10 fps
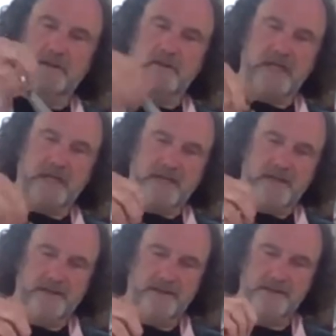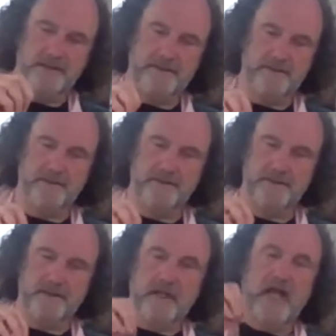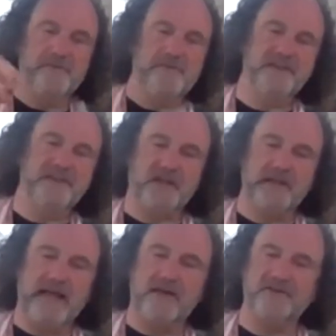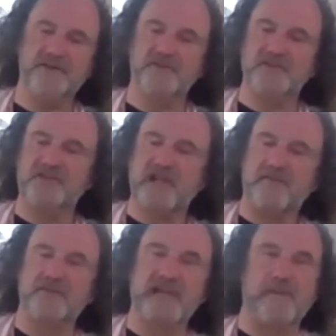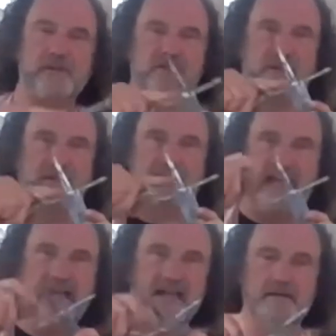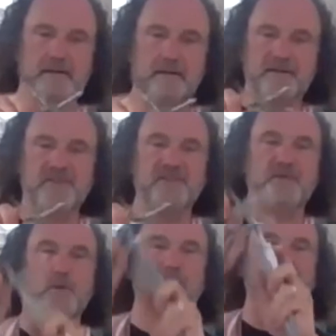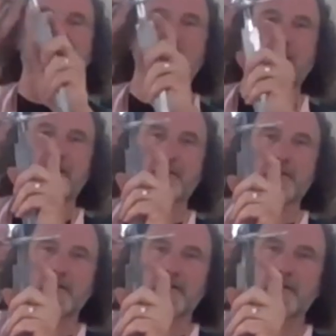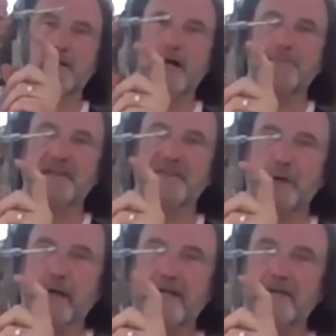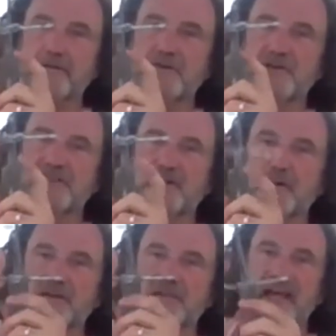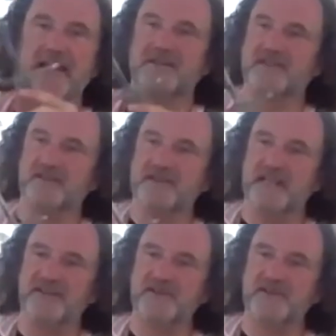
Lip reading: Okay, and this allows you to check for damage on the tang. This is where things break. Usually it's here in the tang and stuff like that.